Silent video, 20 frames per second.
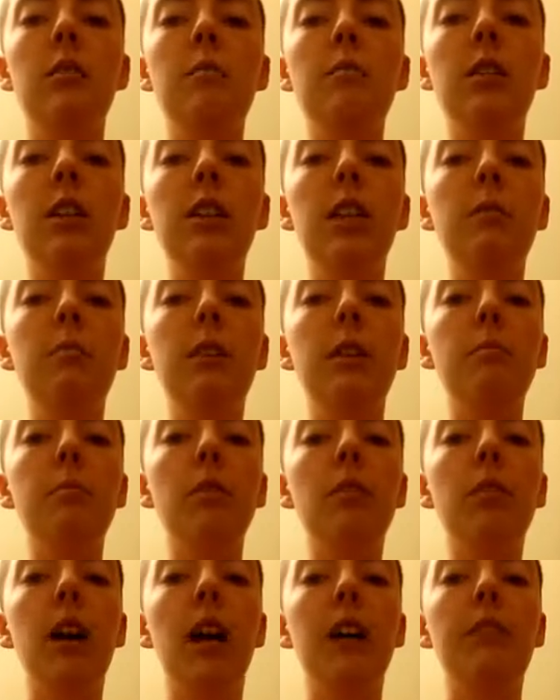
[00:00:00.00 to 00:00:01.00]
Many
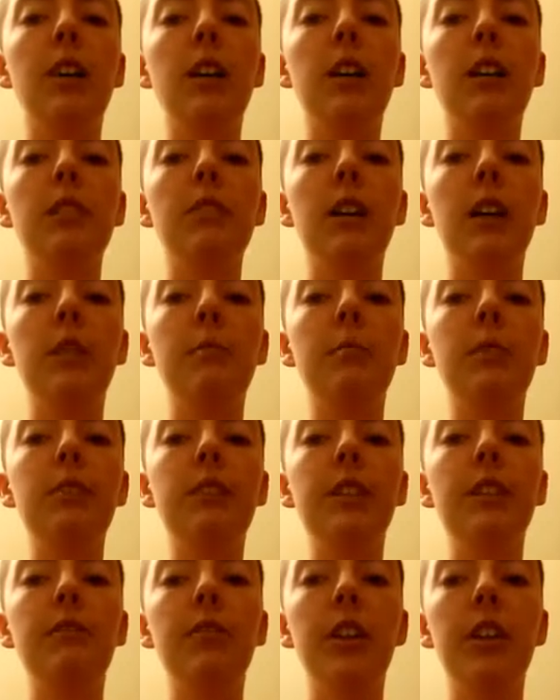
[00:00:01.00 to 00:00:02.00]
people have a hard time
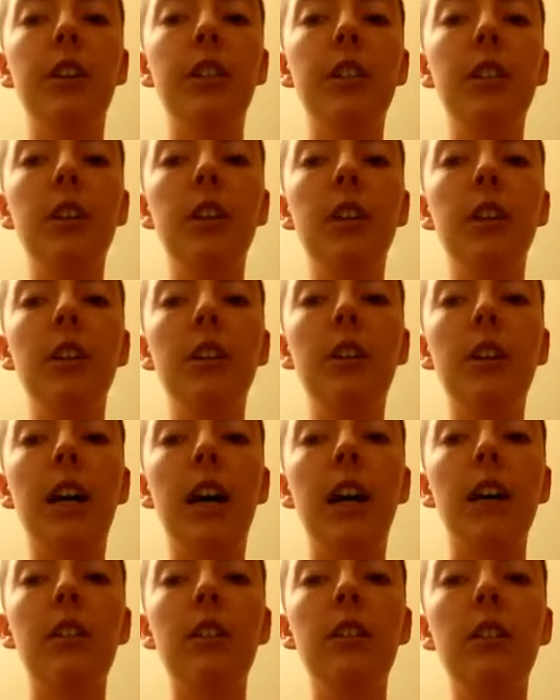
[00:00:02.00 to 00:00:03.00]
believing
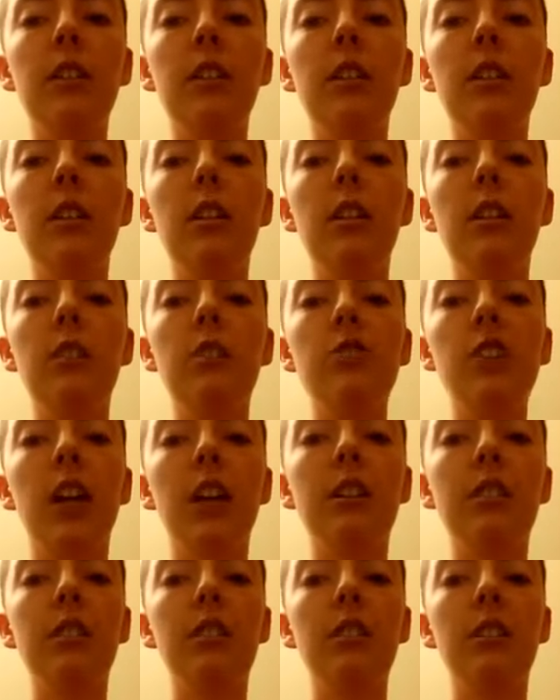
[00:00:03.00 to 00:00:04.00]
that
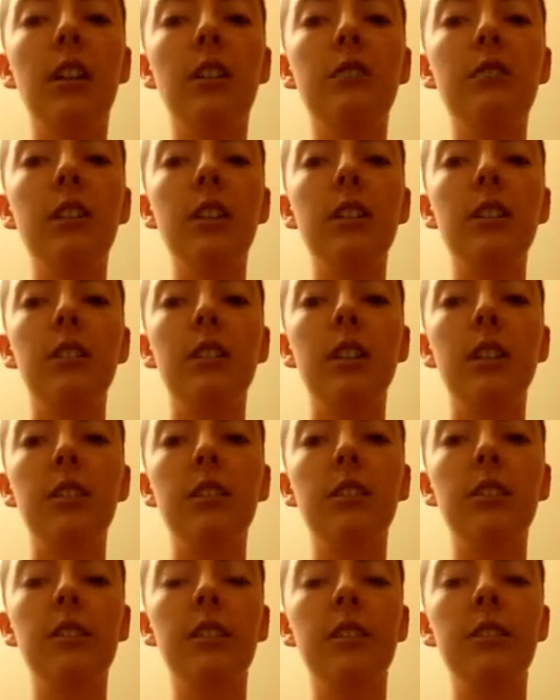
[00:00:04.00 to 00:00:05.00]
child snuff
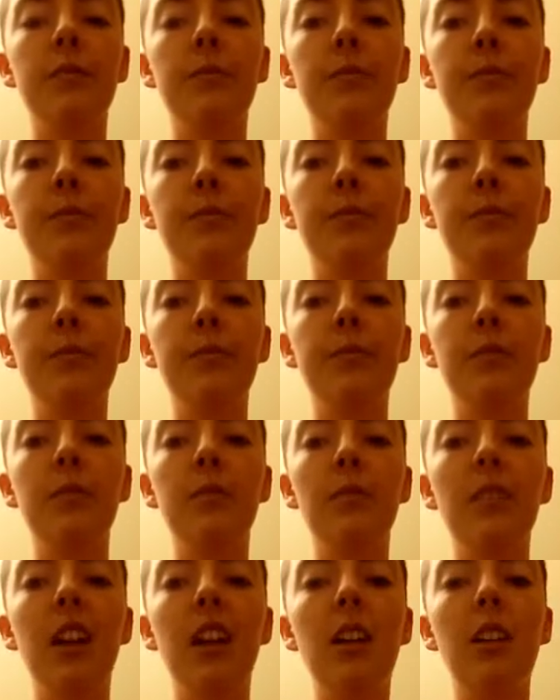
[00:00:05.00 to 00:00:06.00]
exists,
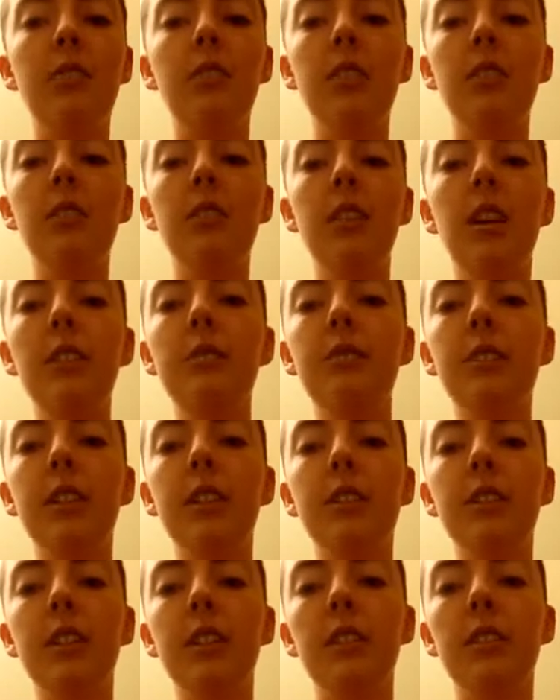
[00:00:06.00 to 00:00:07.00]
that even snuff
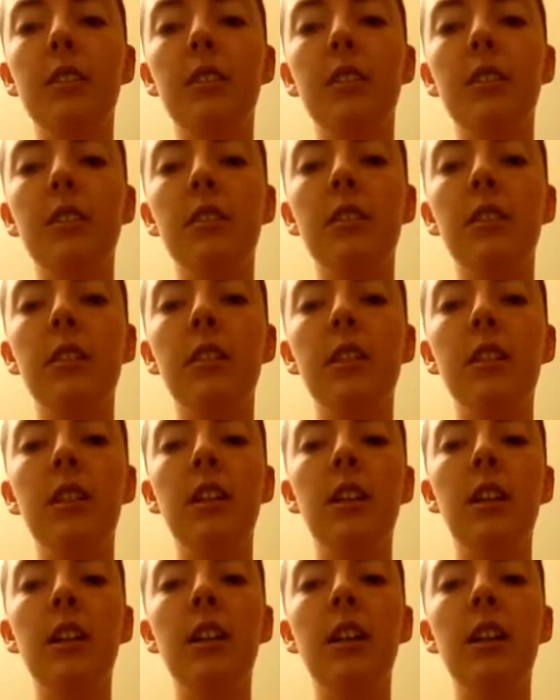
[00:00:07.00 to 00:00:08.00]
exists,
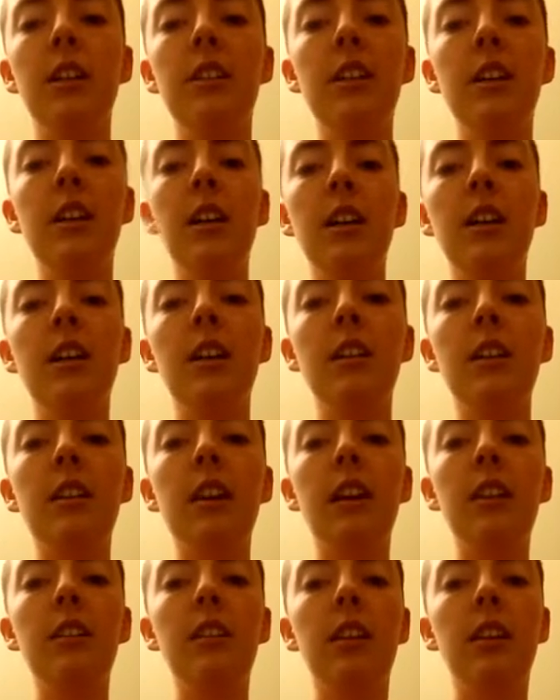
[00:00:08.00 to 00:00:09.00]

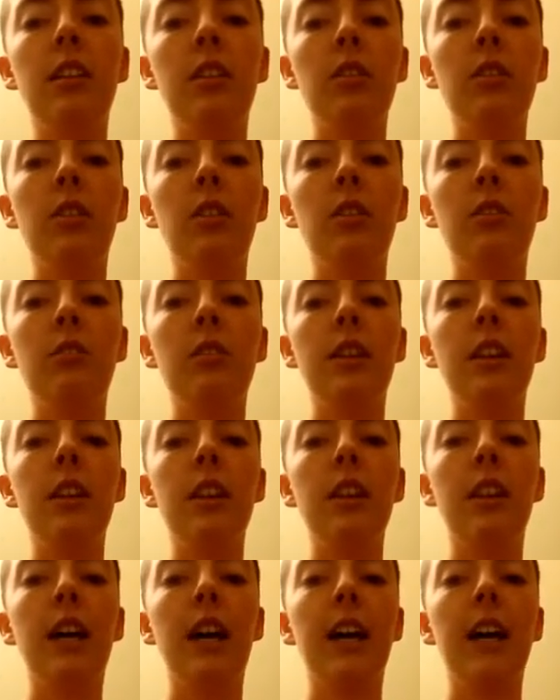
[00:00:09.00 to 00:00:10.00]
then let alone
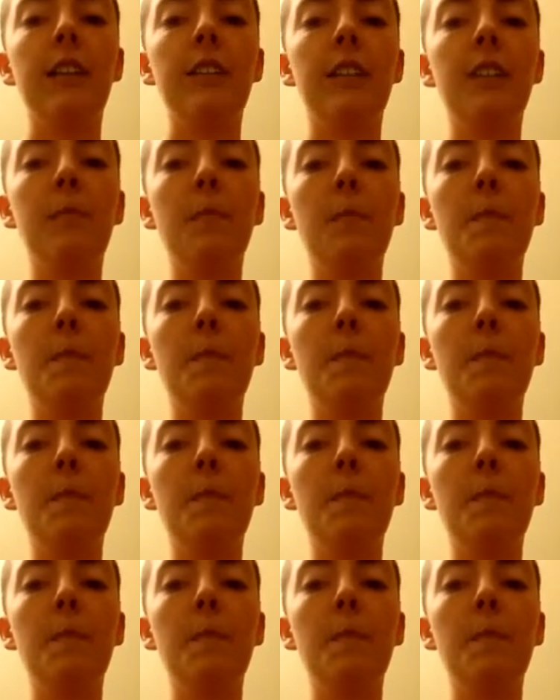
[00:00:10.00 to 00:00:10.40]
that